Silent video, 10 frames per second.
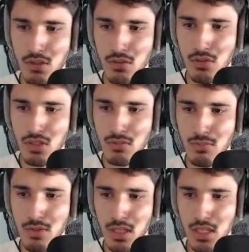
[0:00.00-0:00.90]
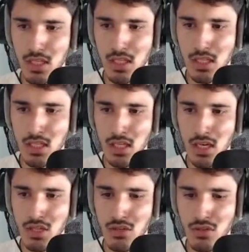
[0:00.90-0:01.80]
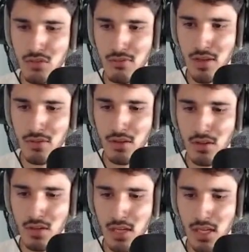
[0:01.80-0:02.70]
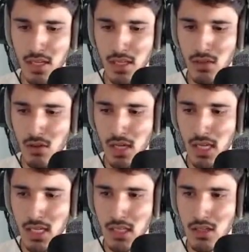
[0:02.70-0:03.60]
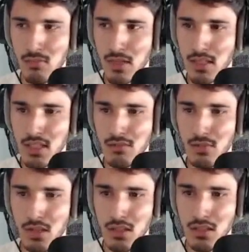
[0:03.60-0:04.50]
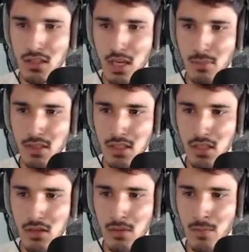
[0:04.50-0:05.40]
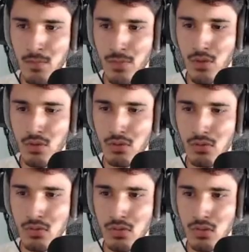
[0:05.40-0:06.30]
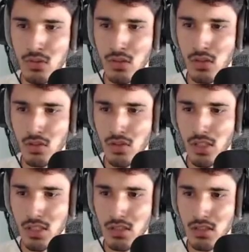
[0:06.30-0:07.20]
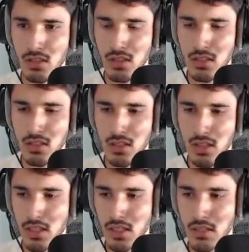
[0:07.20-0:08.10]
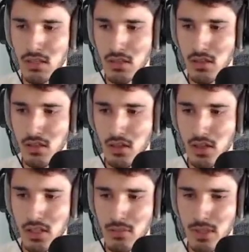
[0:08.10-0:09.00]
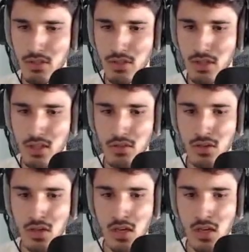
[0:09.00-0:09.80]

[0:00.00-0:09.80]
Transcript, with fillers: of torches, but I should survive it all, and I can go ahead and heal myself with this diamond skill. Cool. Alright, that's not gonna hit. Alright, it's my turn now.